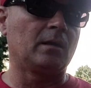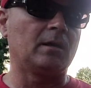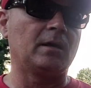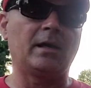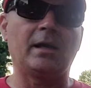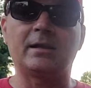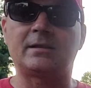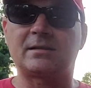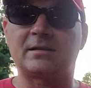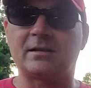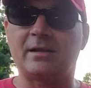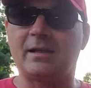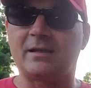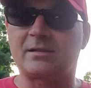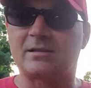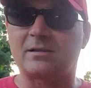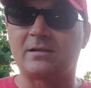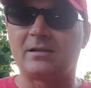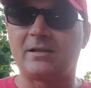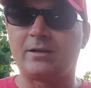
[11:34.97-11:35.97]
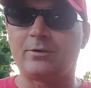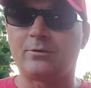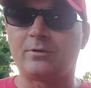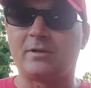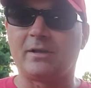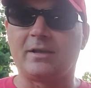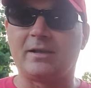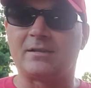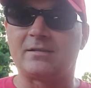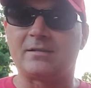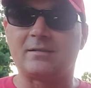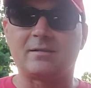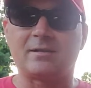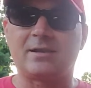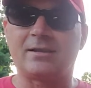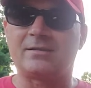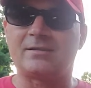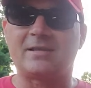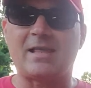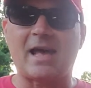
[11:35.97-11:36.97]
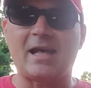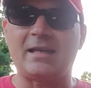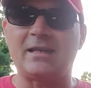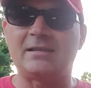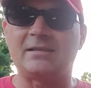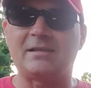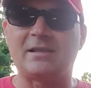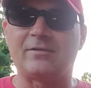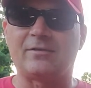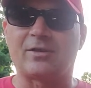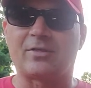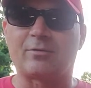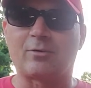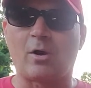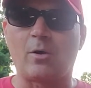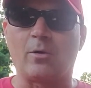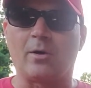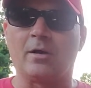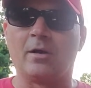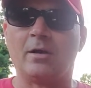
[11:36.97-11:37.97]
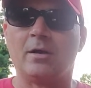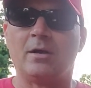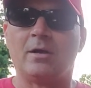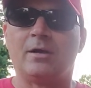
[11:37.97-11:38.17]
It's literally that easy of a thrower.